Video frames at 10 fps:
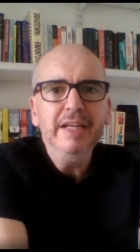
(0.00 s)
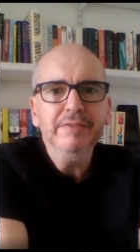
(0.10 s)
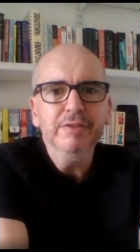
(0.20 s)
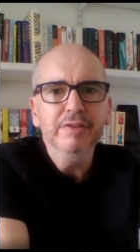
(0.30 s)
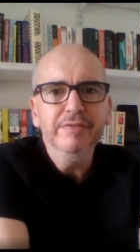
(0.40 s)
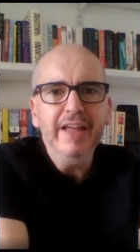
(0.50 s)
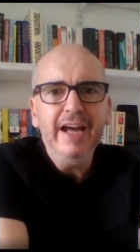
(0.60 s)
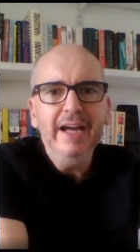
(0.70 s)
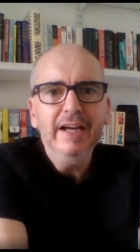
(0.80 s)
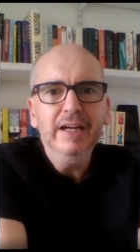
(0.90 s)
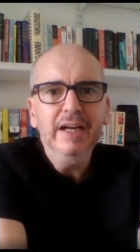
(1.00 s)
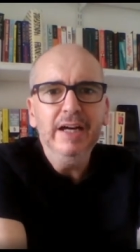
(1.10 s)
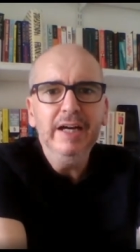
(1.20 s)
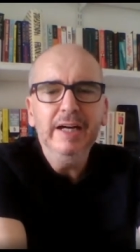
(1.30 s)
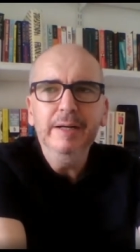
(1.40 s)
believer of that
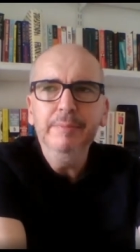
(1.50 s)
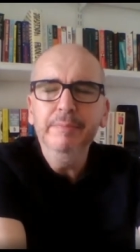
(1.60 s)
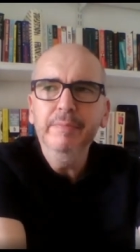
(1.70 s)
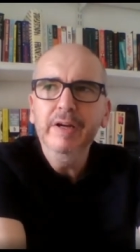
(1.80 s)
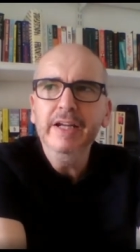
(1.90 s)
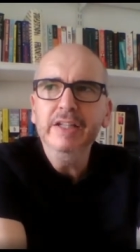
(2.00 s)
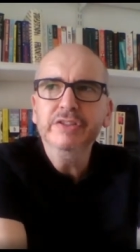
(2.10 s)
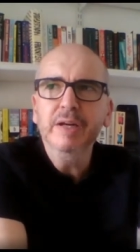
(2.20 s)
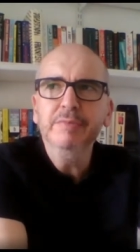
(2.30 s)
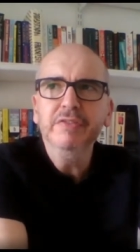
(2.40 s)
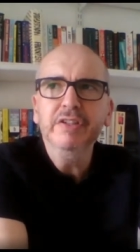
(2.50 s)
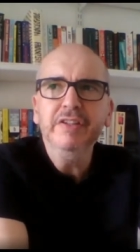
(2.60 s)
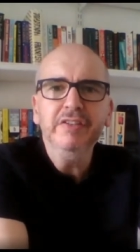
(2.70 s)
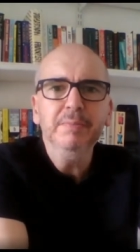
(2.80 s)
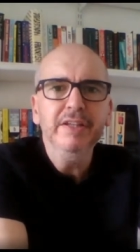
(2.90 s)
um, in terms of the
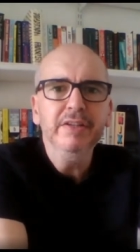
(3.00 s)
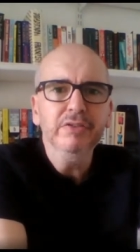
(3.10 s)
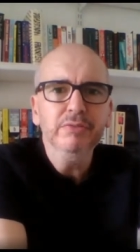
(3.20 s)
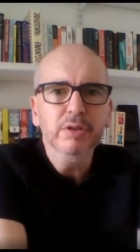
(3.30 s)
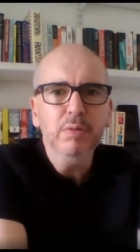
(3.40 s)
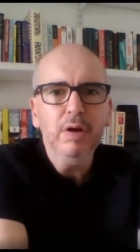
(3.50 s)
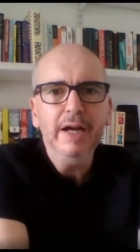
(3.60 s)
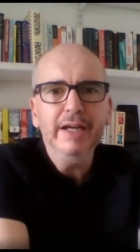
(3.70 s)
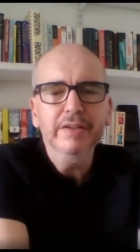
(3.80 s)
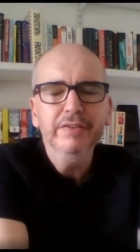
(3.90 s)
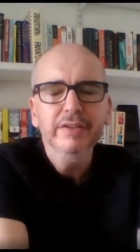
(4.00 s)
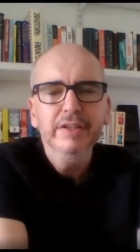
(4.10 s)
discipline that's required